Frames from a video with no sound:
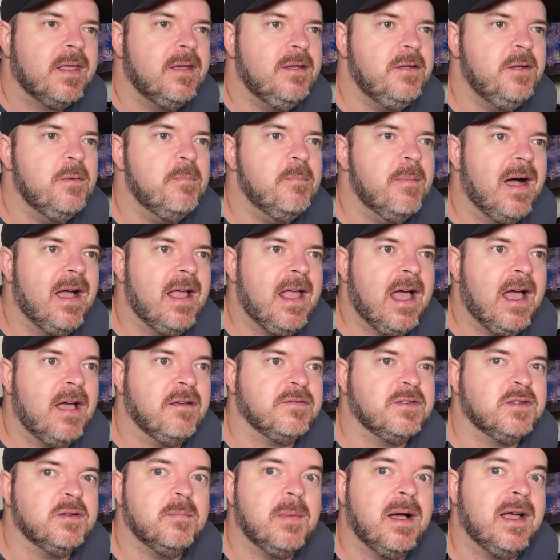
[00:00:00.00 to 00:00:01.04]
you might
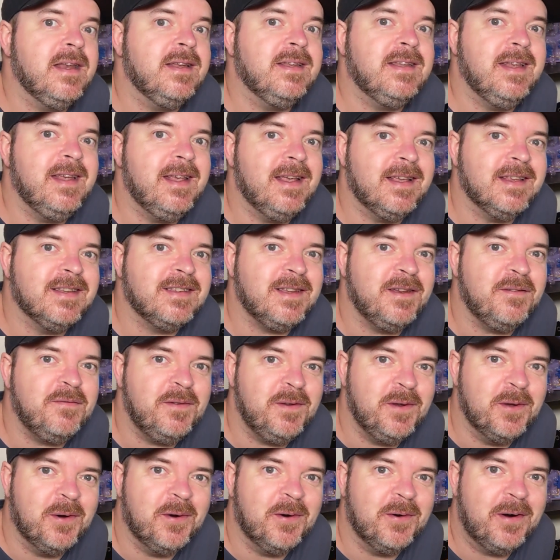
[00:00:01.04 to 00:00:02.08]
have some ideas
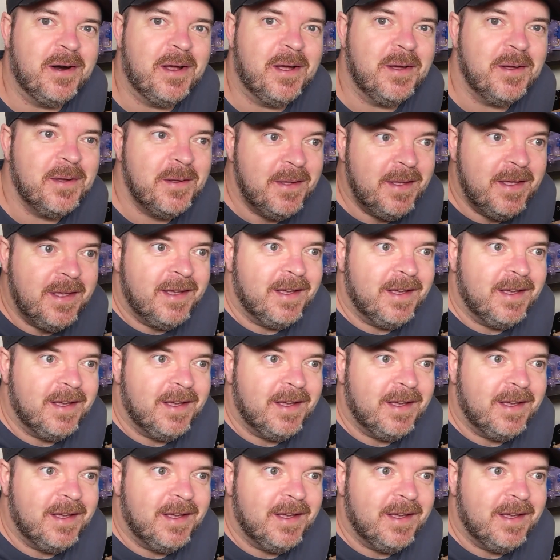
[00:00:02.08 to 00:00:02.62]
if you're a,